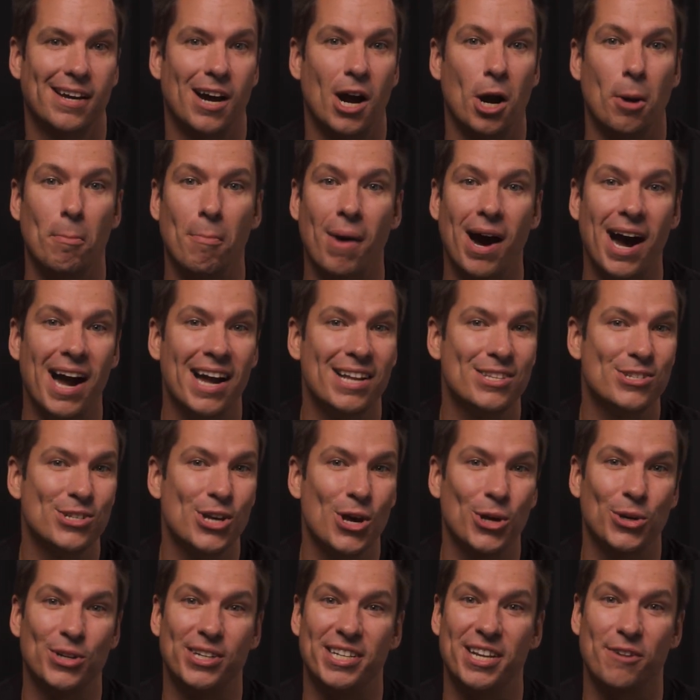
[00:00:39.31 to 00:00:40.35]
Our minds
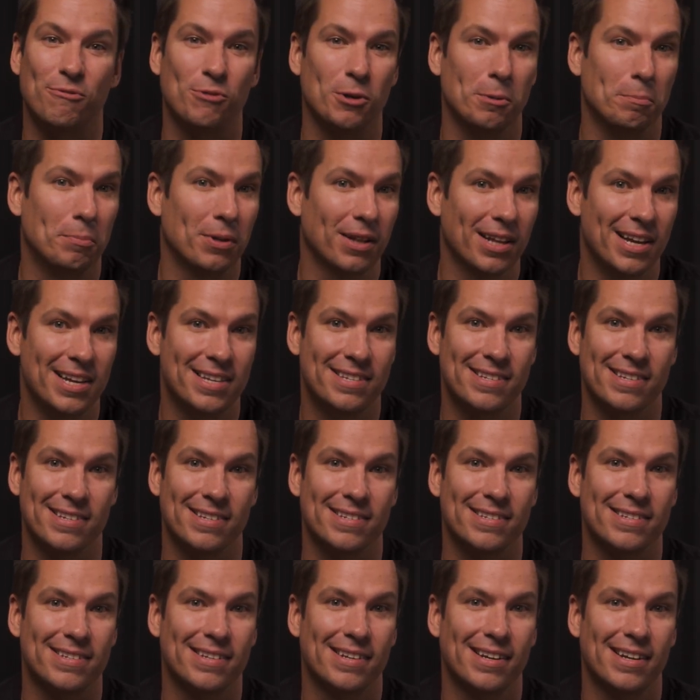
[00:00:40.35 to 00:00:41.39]
go to different
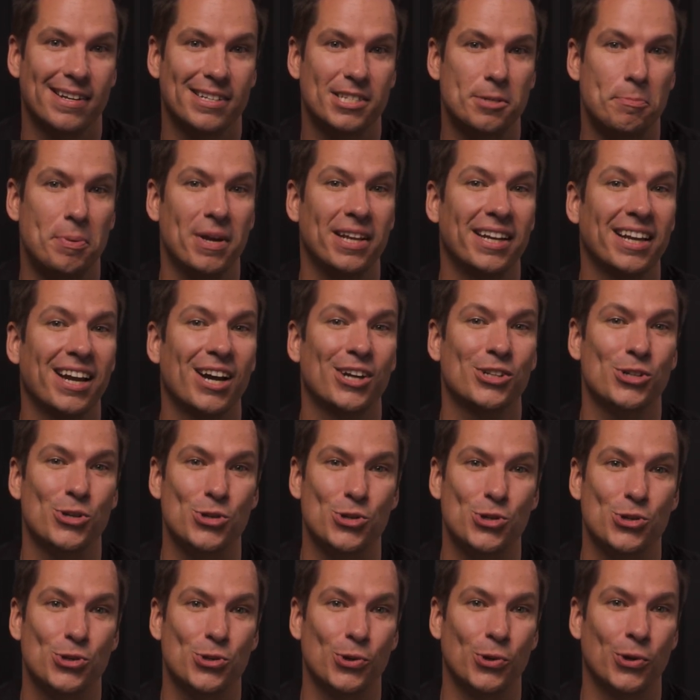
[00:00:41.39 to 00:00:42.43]
places. Depending on your
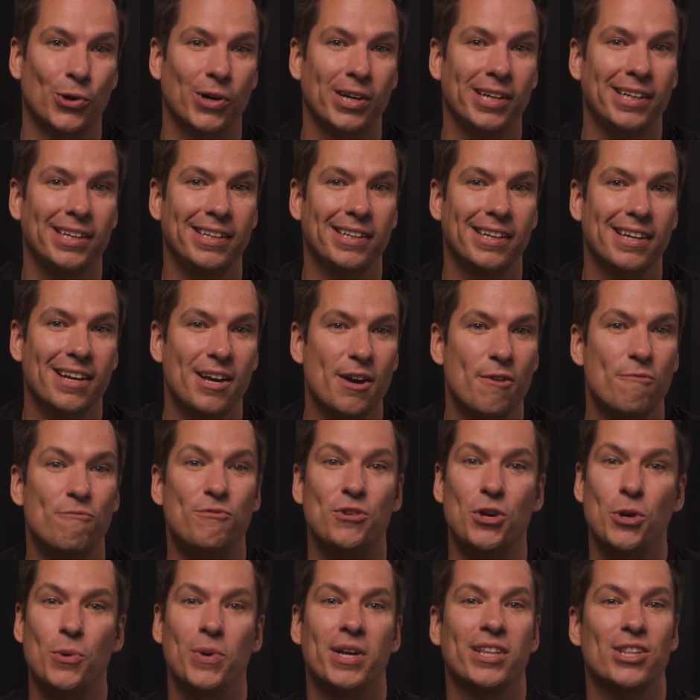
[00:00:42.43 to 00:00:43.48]
story,
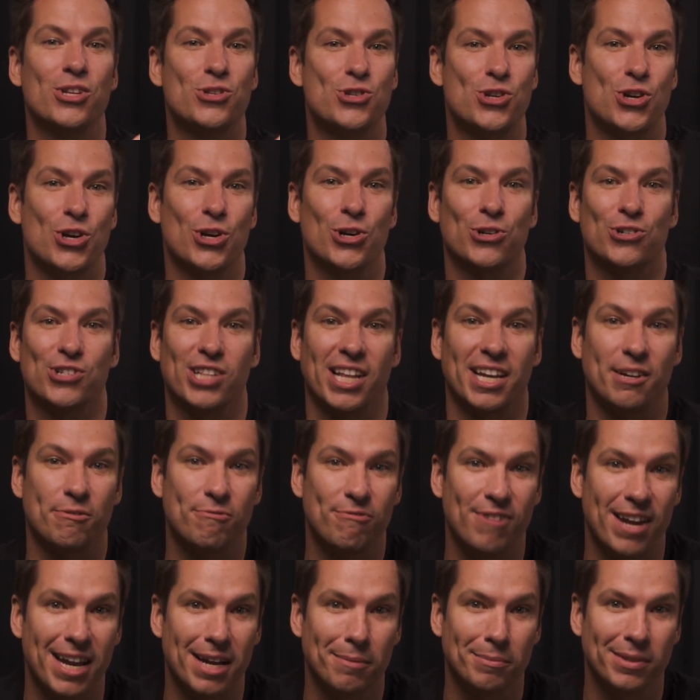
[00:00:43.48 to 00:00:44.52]
viewing the church like
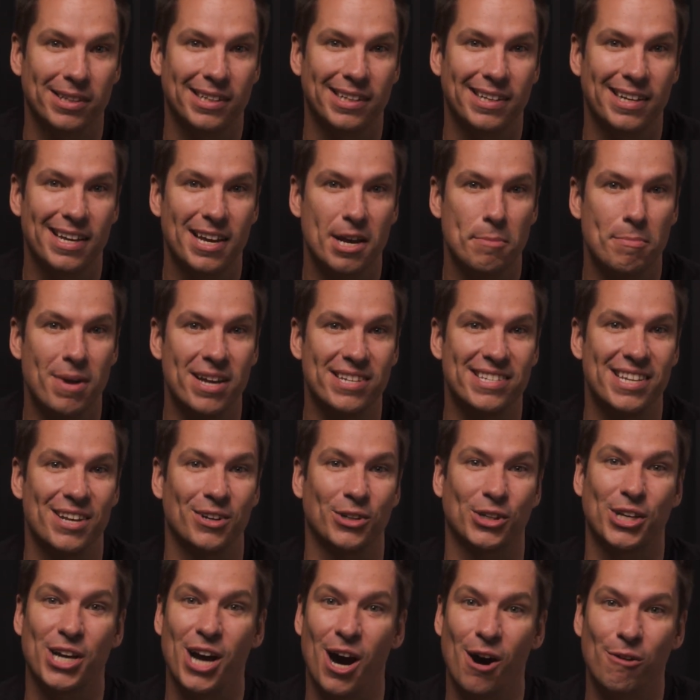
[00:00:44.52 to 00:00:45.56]
family may
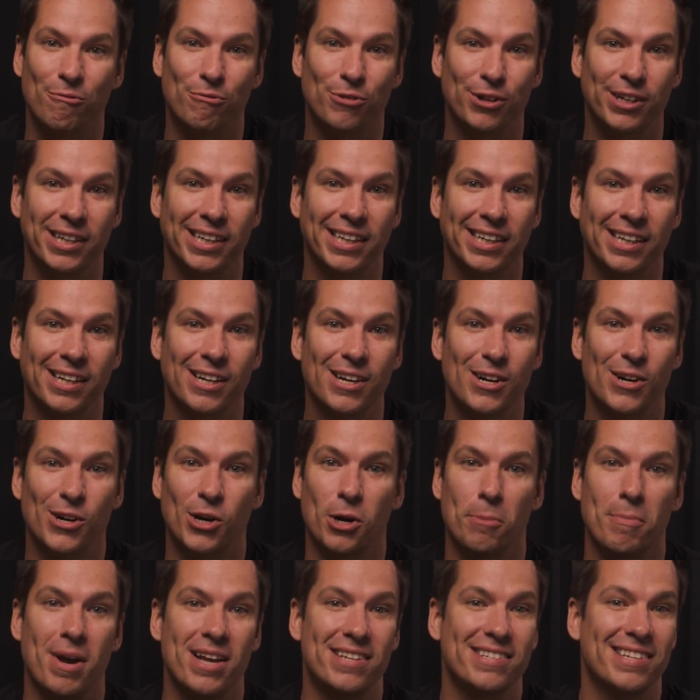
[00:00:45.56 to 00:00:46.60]
sound comforting
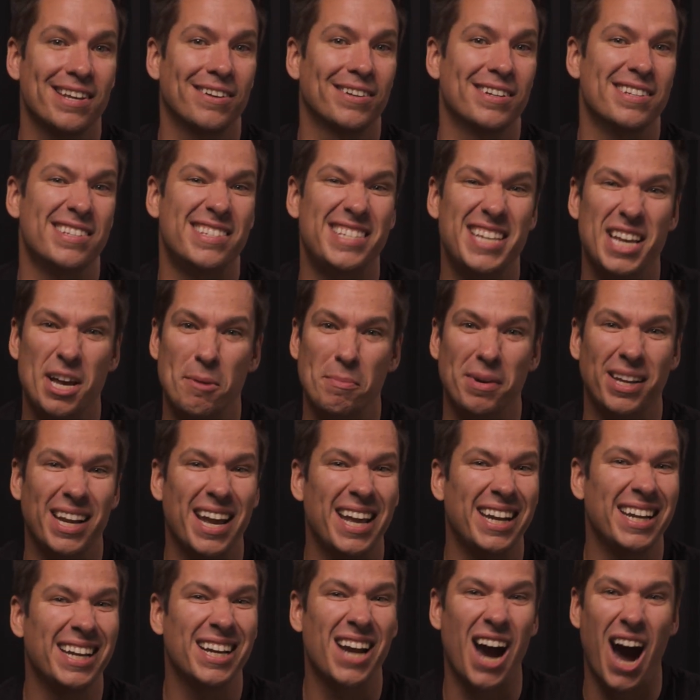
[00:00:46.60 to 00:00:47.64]
or it may sound
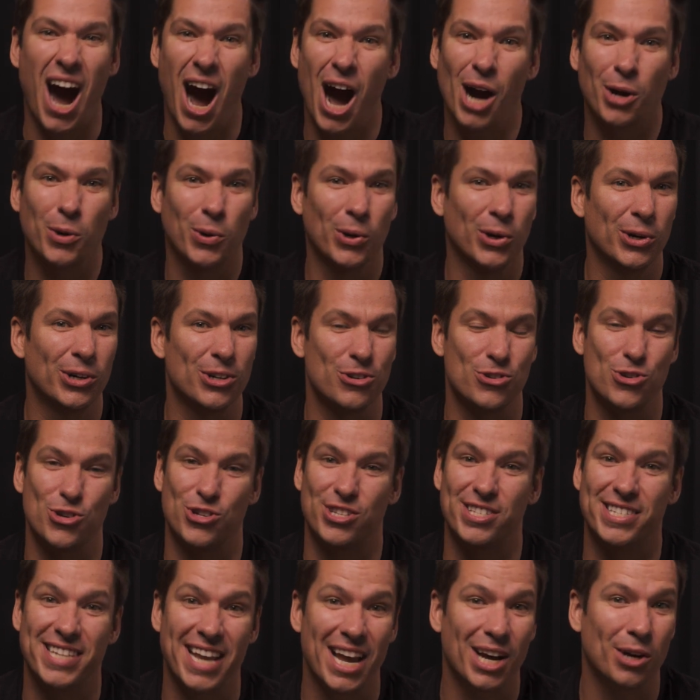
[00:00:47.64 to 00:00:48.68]
intimidating, awkward, or
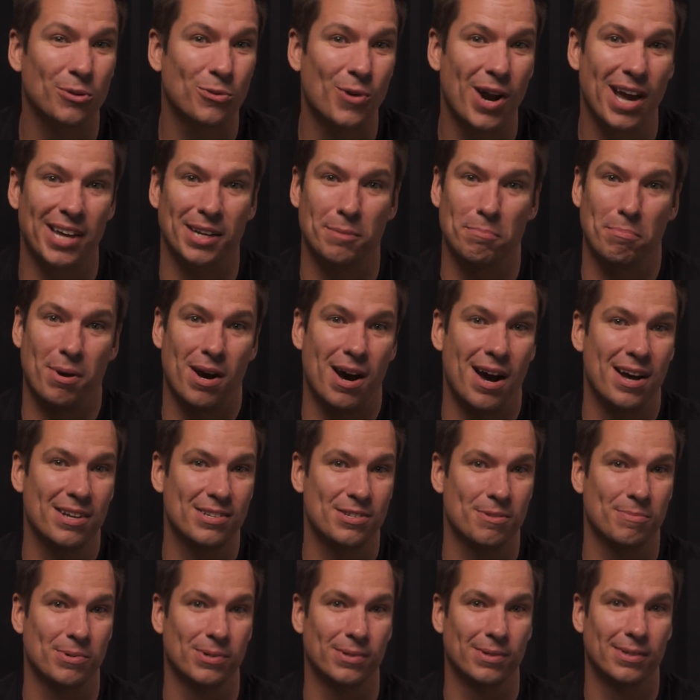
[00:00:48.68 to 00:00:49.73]
just downright
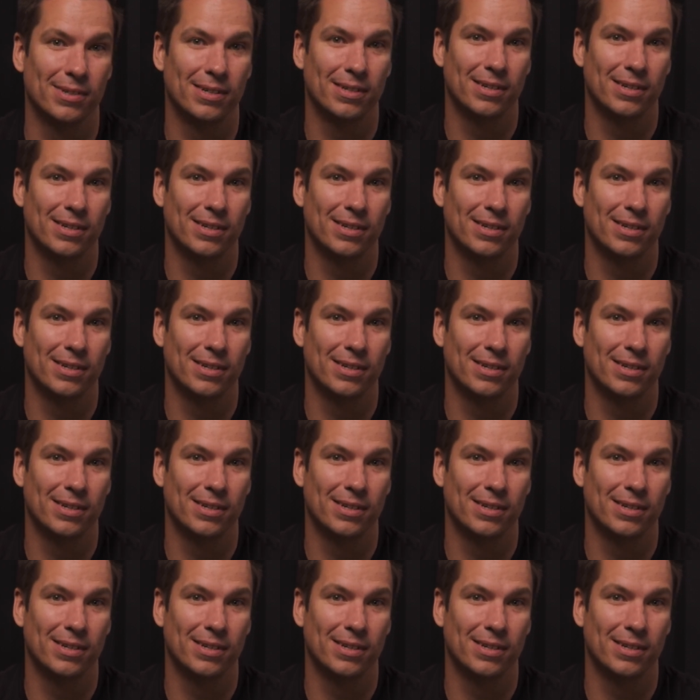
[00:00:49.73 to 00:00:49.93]
impossible.